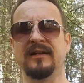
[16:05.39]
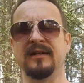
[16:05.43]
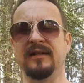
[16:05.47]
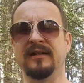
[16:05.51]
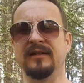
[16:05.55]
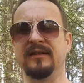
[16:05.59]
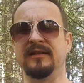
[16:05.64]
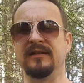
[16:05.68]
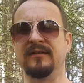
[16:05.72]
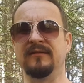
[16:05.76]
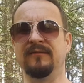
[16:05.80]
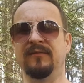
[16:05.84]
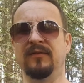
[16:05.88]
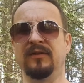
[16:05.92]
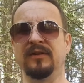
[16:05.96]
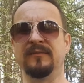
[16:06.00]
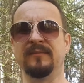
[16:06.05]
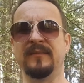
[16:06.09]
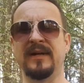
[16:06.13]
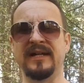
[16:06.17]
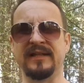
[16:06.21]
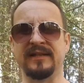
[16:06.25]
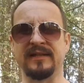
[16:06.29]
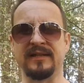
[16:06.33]
and
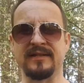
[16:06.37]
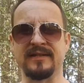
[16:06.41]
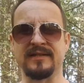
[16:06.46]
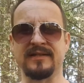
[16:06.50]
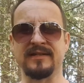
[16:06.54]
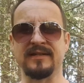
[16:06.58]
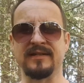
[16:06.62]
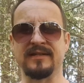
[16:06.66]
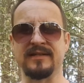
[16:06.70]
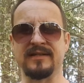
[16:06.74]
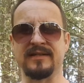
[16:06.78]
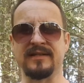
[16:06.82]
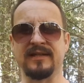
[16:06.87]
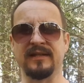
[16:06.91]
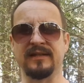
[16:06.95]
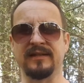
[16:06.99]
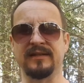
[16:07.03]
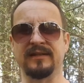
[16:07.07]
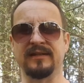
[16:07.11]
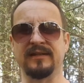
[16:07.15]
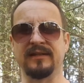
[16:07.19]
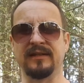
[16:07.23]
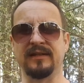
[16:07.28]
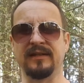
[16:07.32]
what matters is that
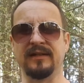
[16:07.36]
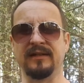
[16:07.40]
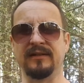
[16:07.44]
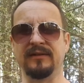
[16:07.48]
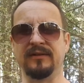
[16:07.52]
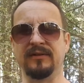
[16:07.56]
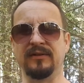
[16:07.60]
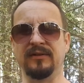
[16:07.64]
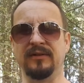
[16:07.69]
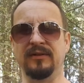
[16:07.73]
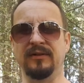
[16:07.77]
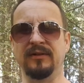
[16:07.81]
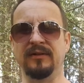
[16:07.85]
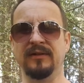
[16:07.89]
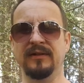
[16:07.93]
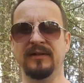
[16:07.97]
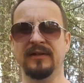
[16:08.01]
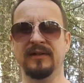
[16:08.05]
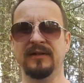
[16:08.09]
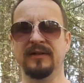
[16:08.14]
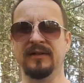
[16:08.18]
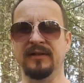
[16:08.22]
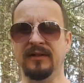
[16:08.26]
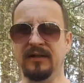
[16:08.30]
uh, you know
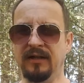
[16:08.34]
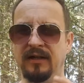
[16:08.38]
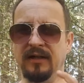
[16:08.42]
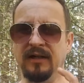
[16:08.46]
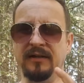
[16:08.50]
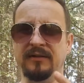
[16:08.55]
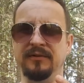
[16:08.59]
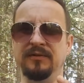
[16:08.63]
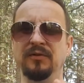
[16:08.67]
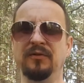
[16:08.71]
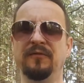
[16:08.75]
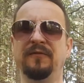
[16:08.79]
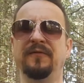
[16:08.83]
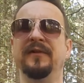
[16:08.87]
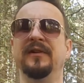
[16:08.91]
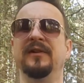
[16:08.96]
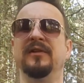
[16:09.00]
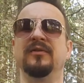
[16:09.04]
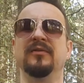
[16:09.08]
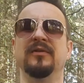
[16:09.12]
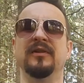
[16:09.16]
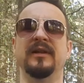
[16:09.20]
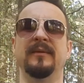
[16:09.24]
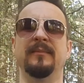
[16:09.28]
uh, you
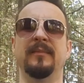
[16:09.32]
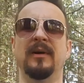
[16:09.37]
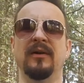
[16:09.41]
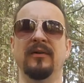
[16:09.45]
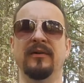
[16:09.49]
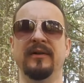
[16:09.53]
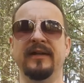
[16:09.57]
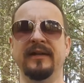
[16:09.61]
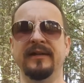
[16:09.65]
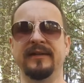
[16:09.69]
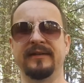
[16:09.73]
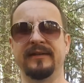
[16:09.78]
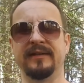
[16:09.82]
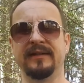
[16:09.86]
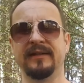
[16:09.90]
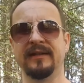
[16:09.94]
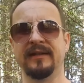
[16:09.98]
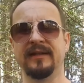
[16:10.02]
feel good about that